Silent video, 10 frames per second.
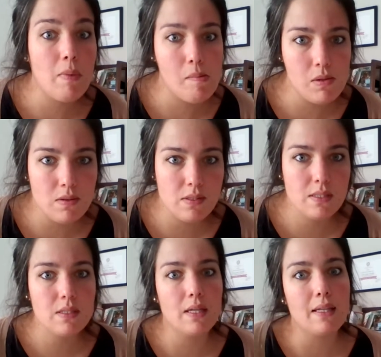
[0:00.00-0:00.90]

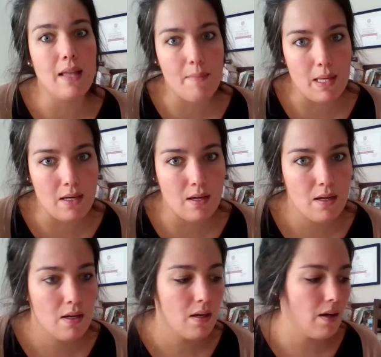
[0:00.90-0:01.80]
bubbles and lemon
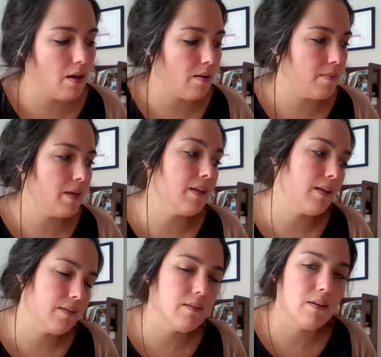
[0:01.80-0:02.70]
um, and
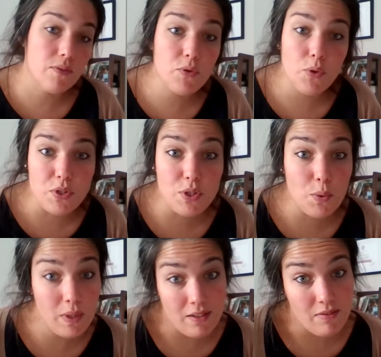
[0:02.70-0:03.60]
then, of course, the
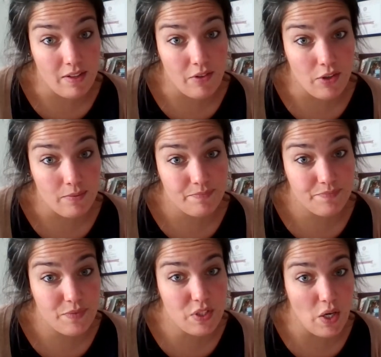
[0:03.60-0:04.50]
quinine flavor.
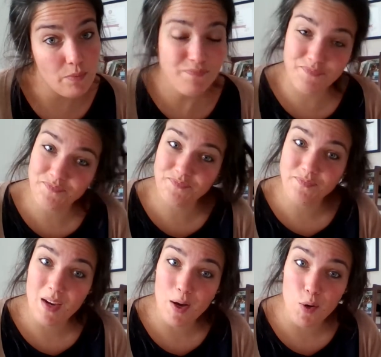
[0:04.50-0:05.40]
So
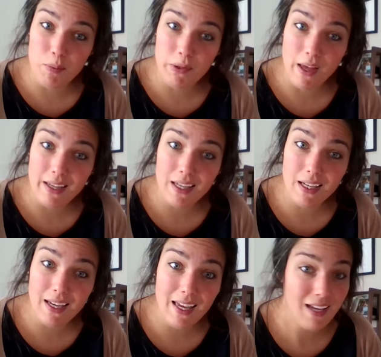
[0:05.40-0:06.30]
I hope you like
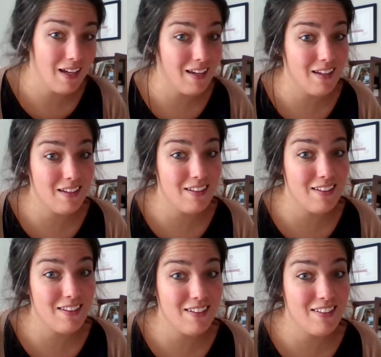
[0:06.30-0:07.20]
it,
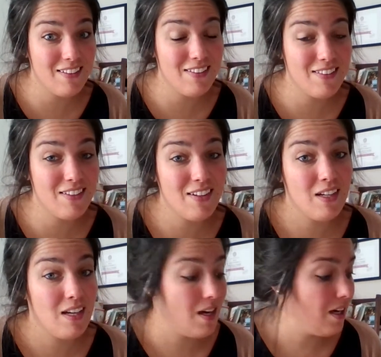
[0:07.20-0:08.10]
and
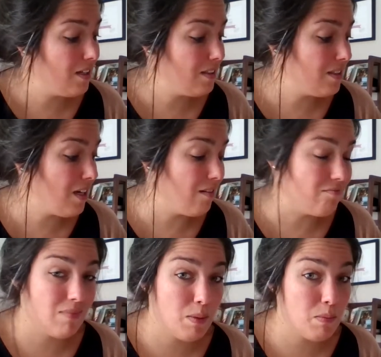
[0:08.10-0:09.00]
yeah,
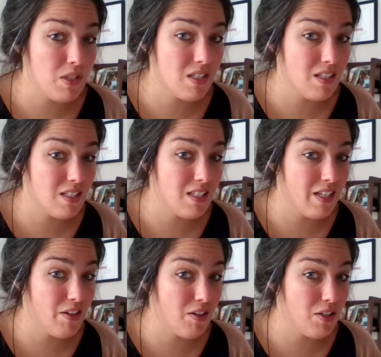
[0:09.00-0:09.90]
I'm just going to sit
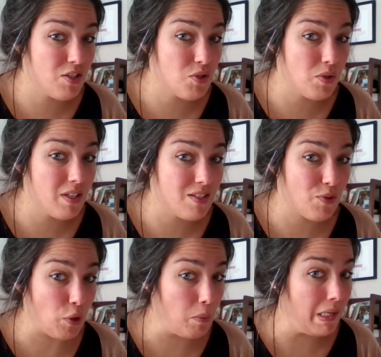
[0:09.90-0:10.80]
here and enjoy this
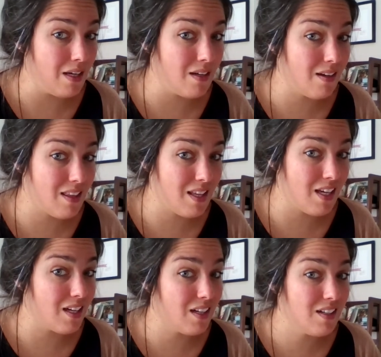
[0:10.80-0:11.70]
for a minute, I
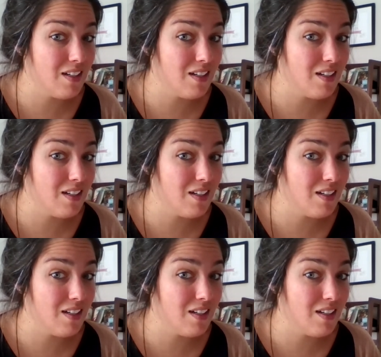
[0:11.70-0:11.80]
think.